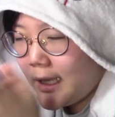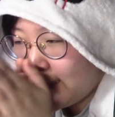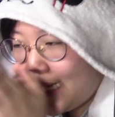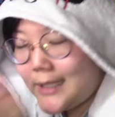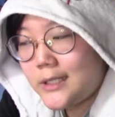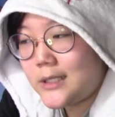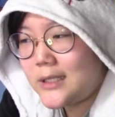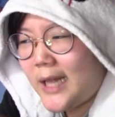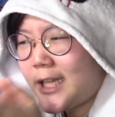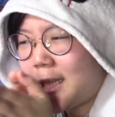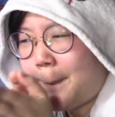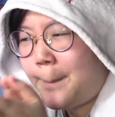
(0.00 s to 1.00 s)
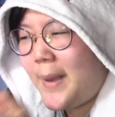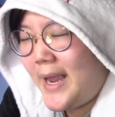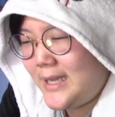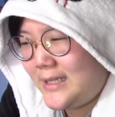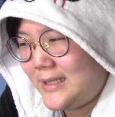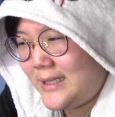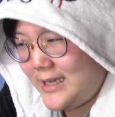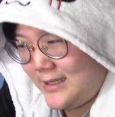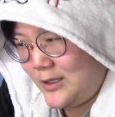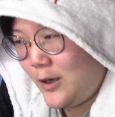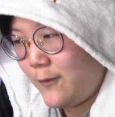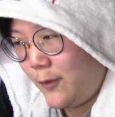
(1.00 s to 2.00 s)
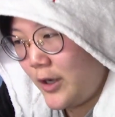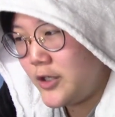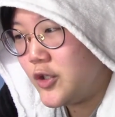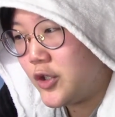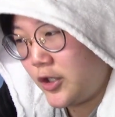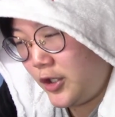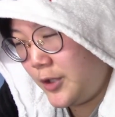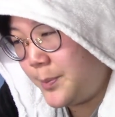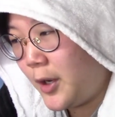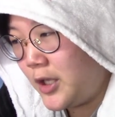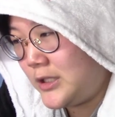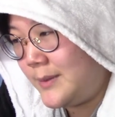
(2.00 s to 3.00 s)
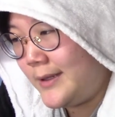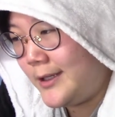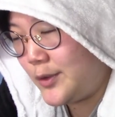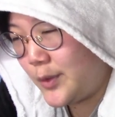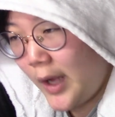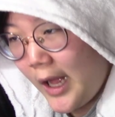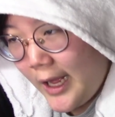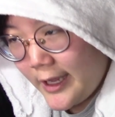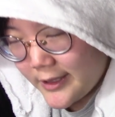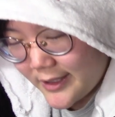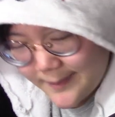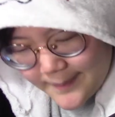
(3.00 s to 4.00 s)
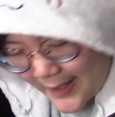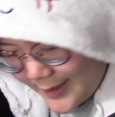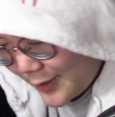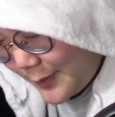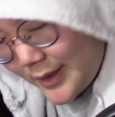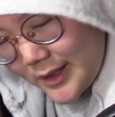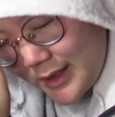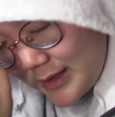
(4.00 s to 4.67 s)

That's like the basis of what you could possibly do. The other one,